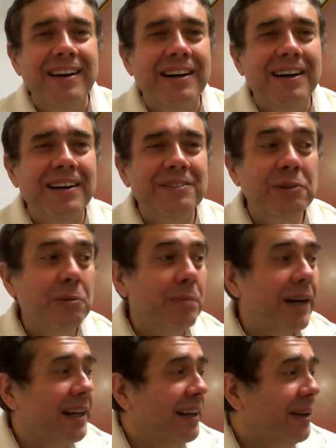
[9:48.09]

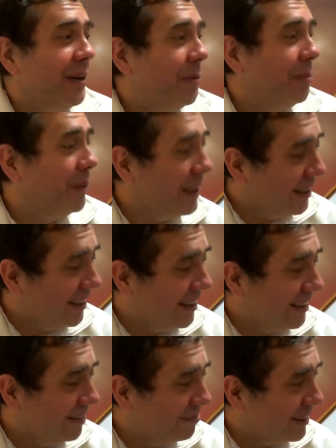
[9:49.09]
Nobody knew
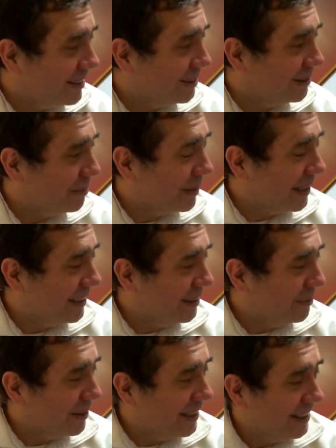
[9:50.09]
me. Nobody
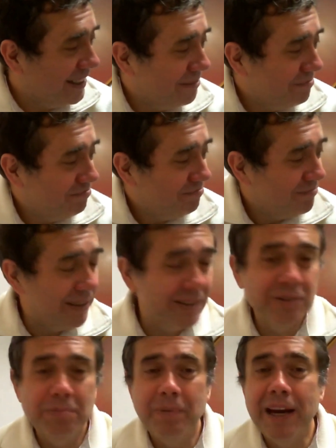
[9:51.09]
really
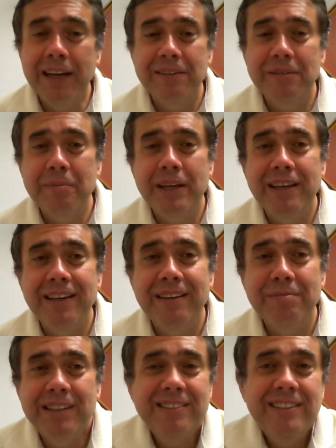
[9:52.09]
respected
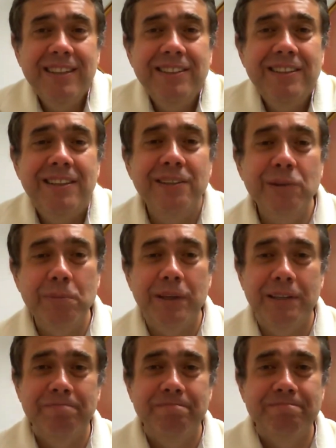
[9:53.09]
me because they didn't know
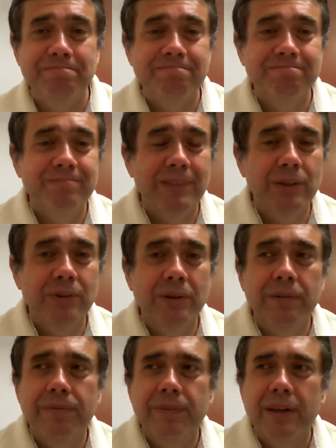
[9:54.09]
me, you
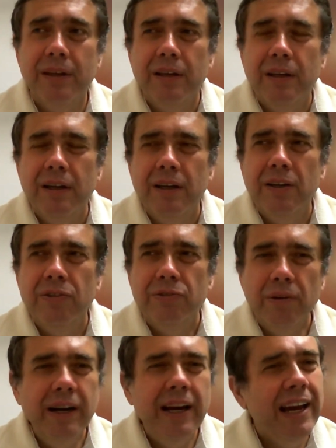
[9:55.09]
know.
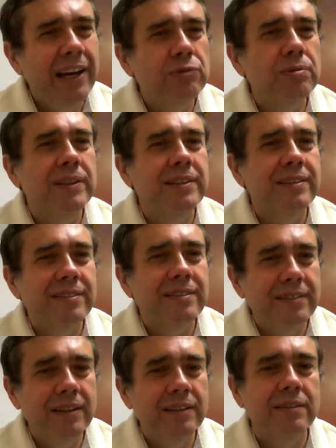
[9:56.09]
So I had to
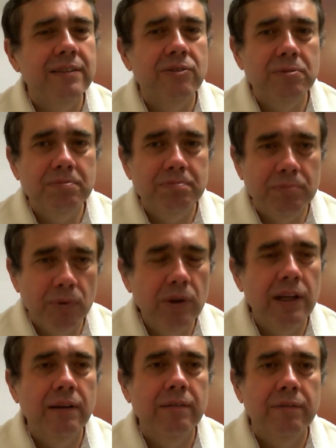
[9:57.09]
understand this
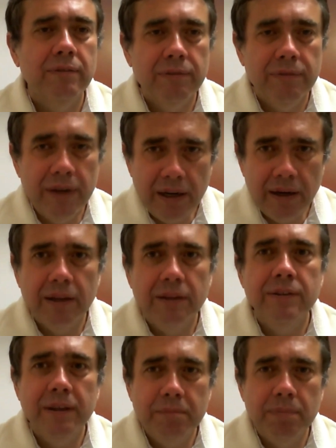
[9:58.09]
Muli very
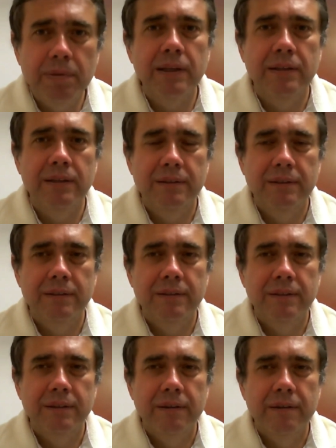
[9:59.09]
deeply.
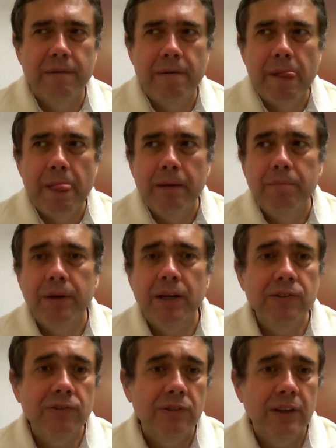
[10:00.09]

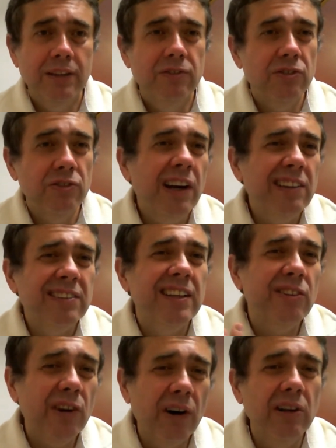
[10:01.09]
Because it's not
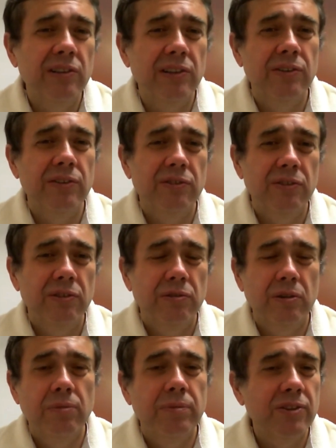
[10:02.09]
that others don't